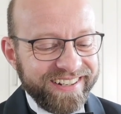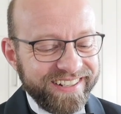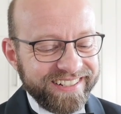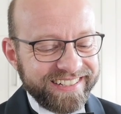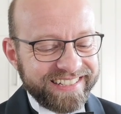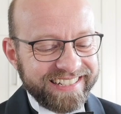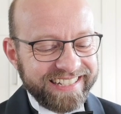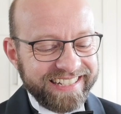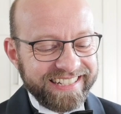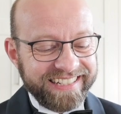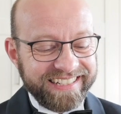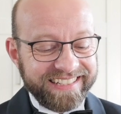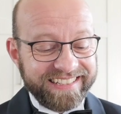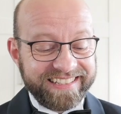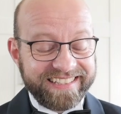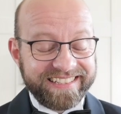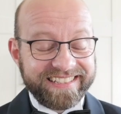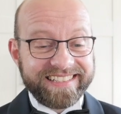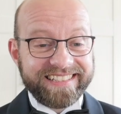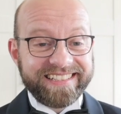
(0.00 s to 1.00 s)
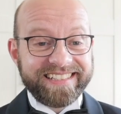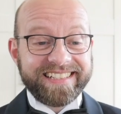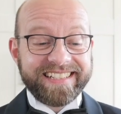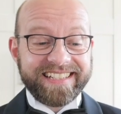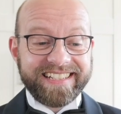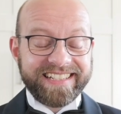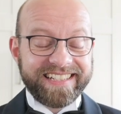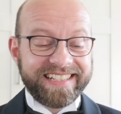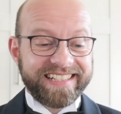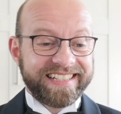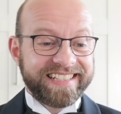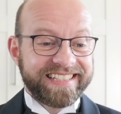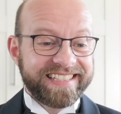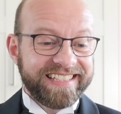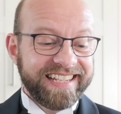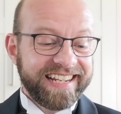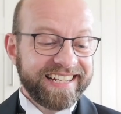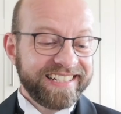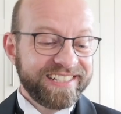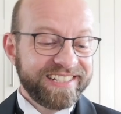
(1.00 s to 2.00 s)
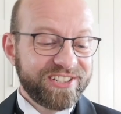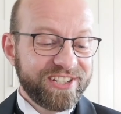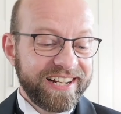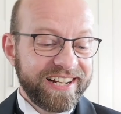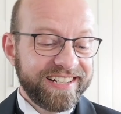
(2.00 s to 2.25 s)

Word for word: Okay, the second